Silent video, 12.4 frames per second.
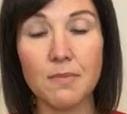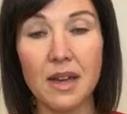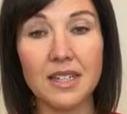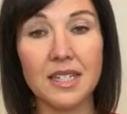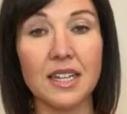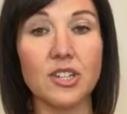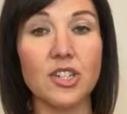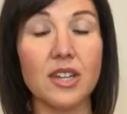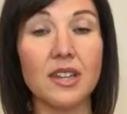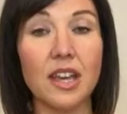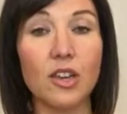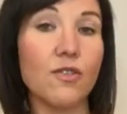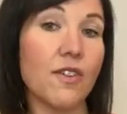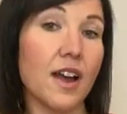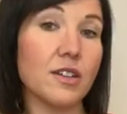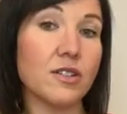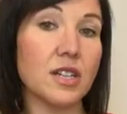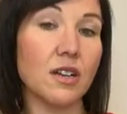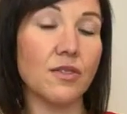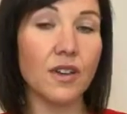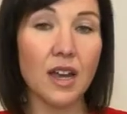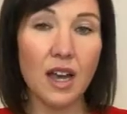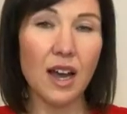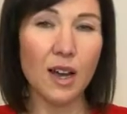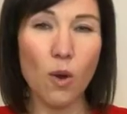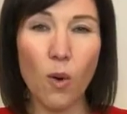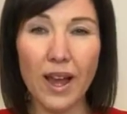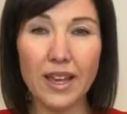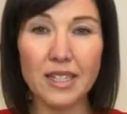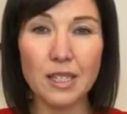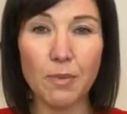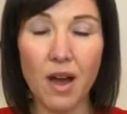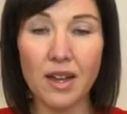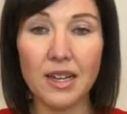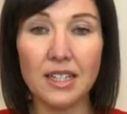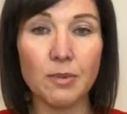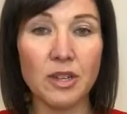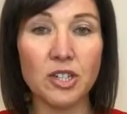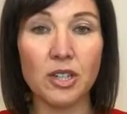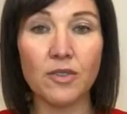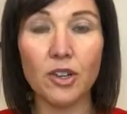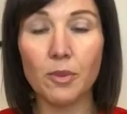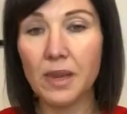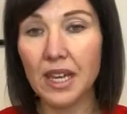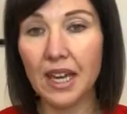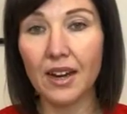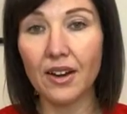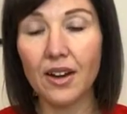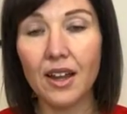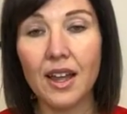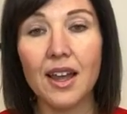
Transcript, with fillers: meditation that you find yourself a quiet spot especially if you're a beginner